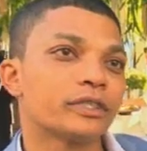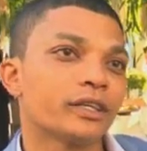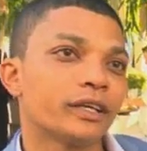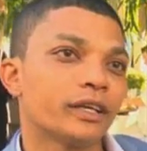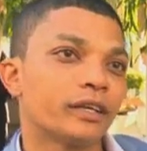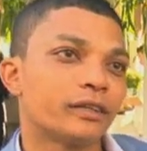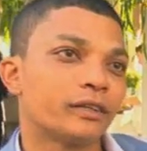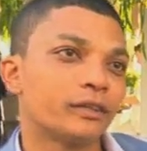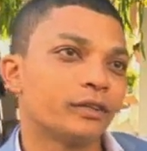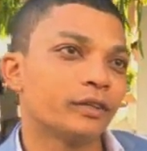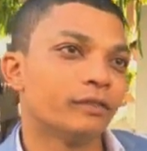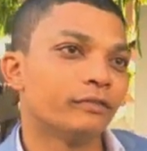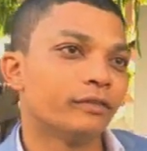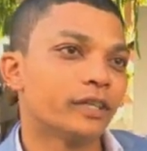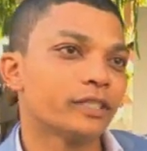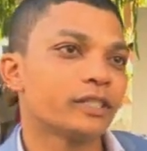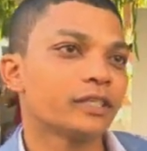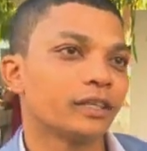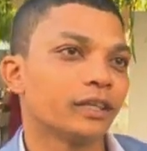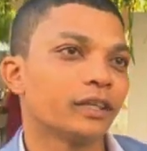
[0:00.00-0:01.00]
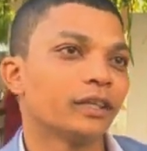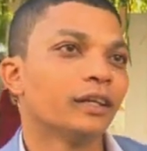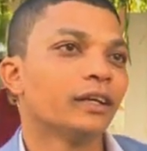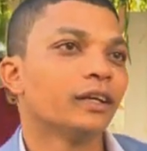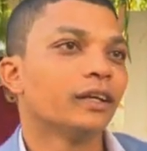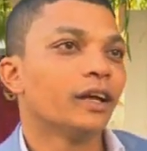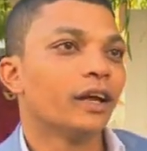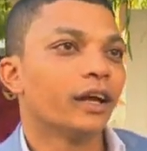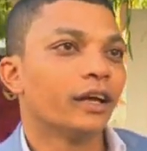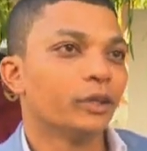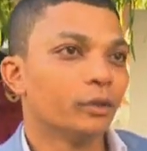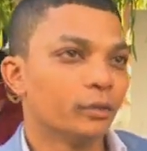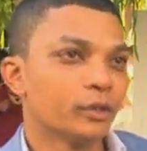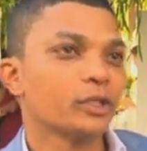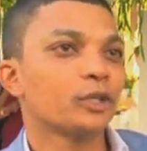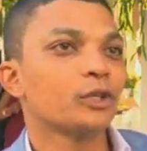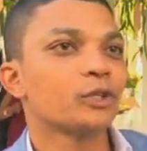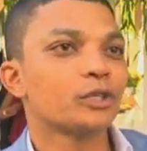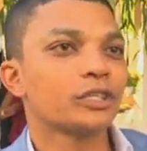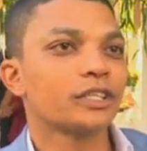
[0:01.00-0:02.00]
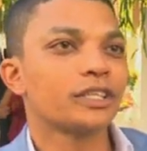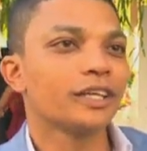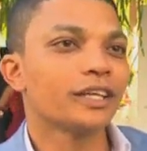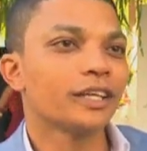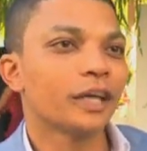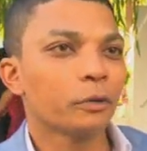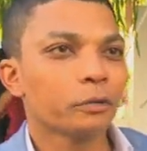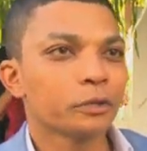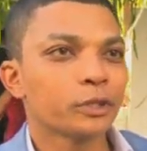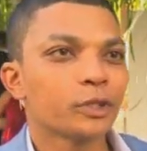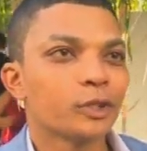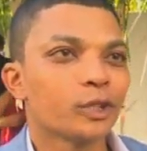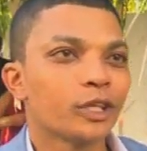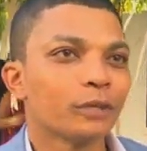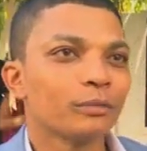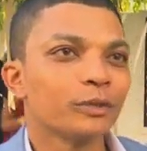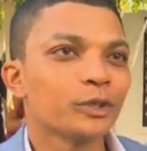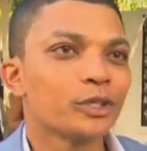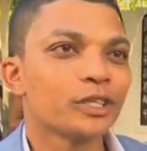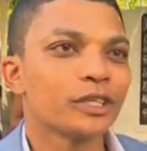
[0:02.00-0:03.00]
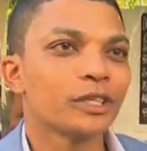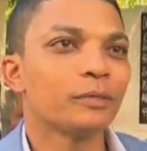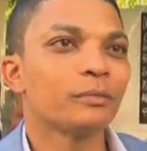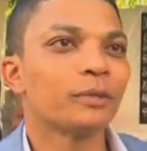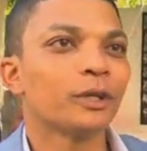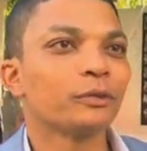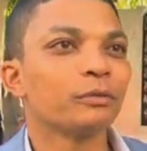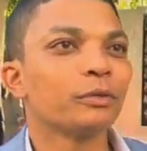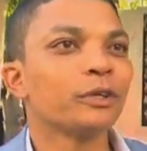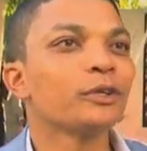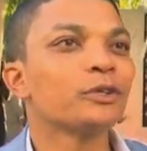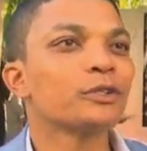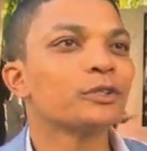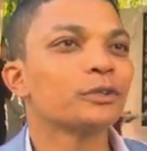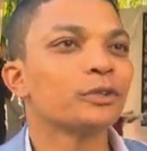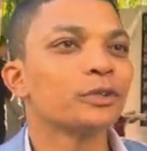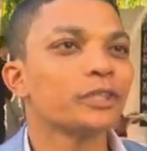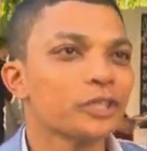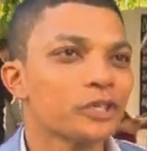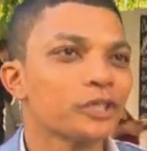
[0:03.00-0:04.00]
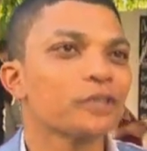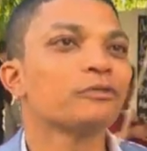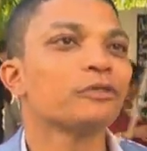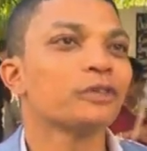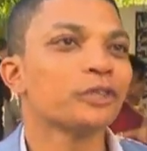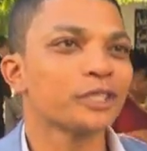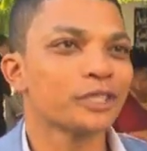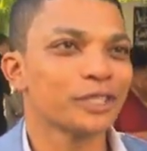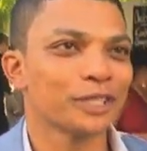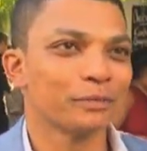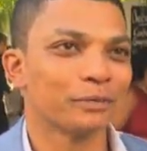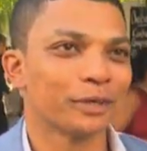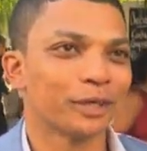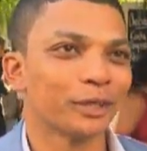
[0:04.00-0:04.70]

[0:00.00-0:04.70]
still at university. He was at U C T and I was at U W C, but we used to audition for the same